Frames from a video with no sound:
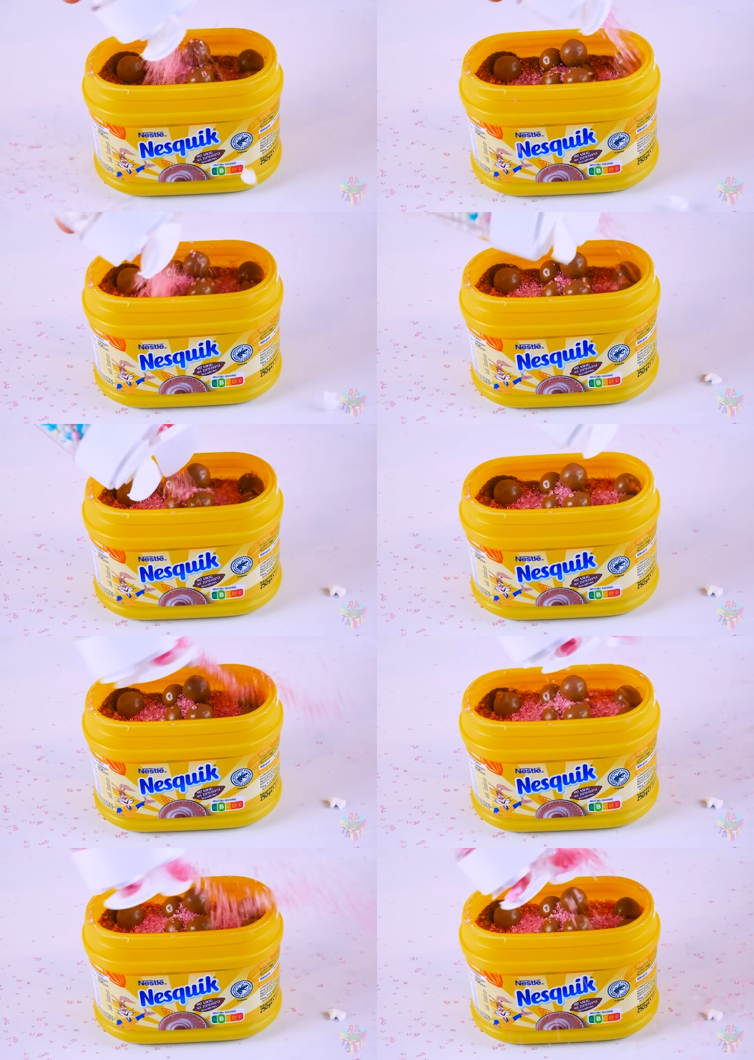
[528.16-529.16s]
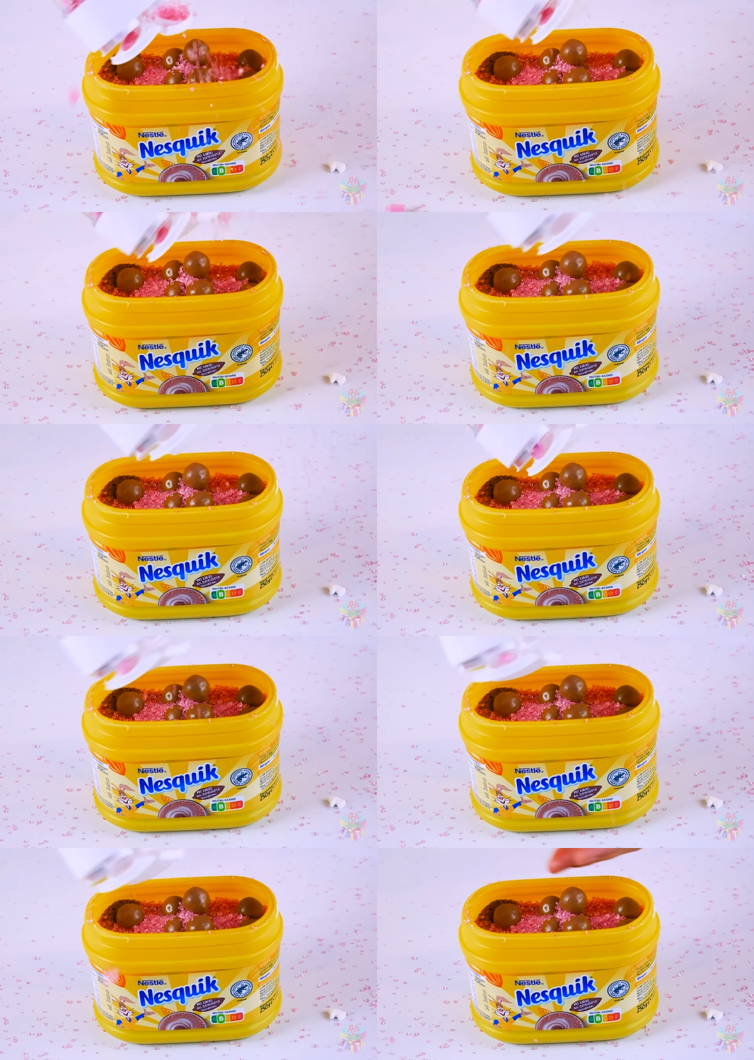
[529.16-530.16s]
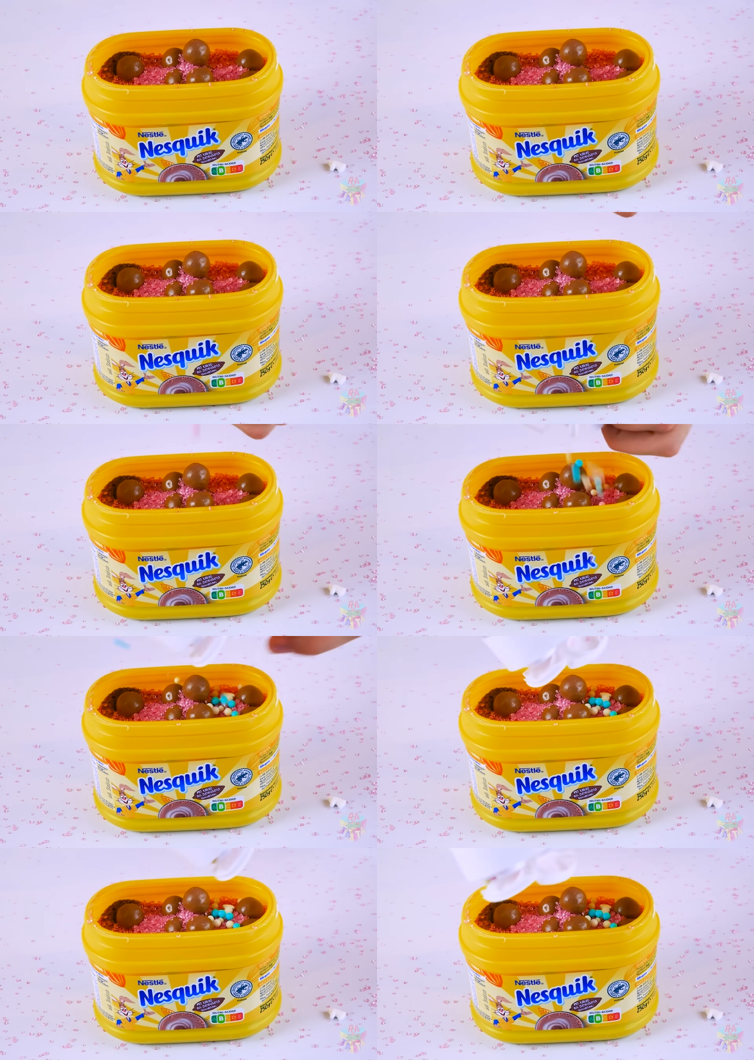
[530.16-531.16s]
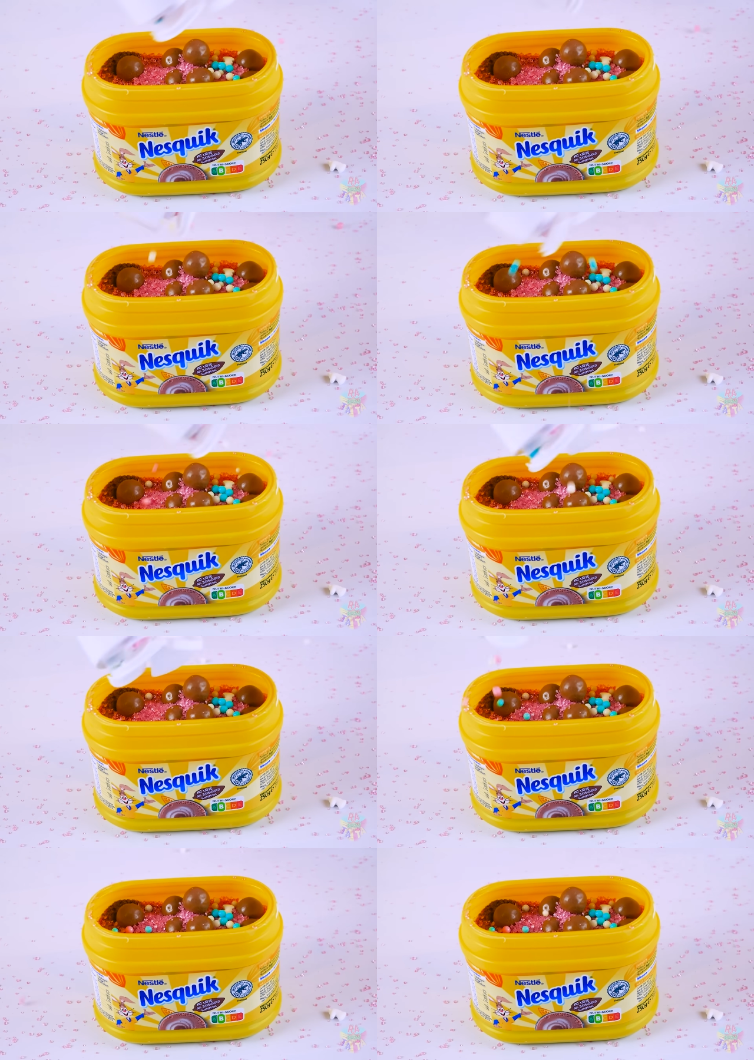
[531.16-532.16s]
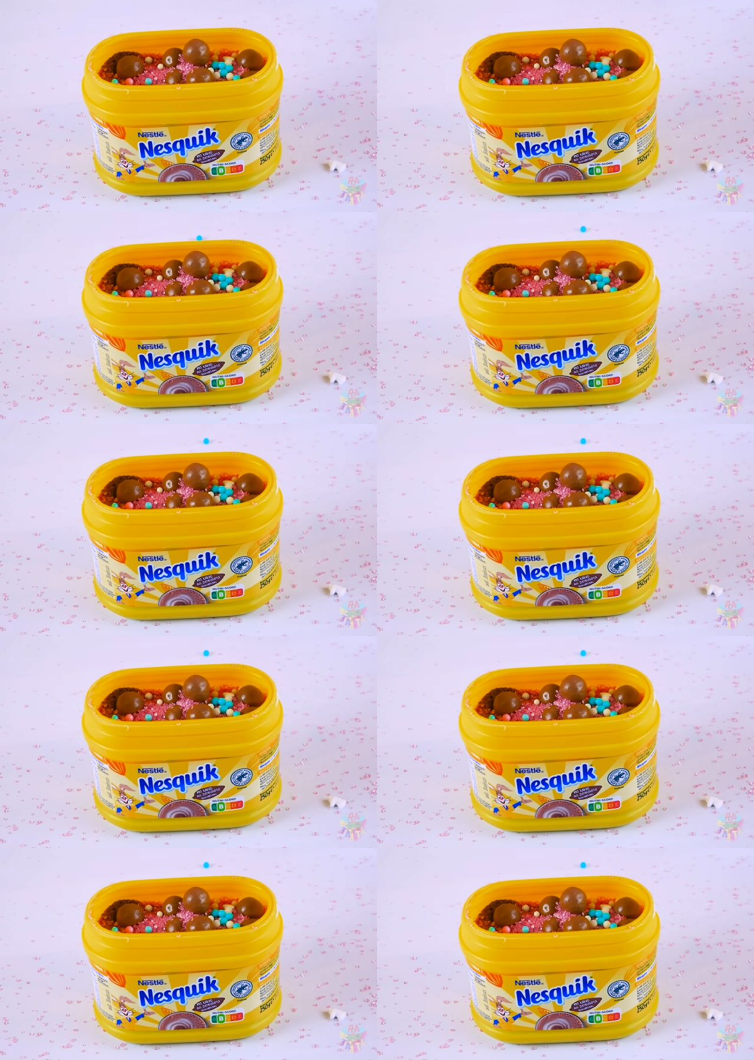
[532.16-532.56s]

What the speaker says: [unreadable: no face in view]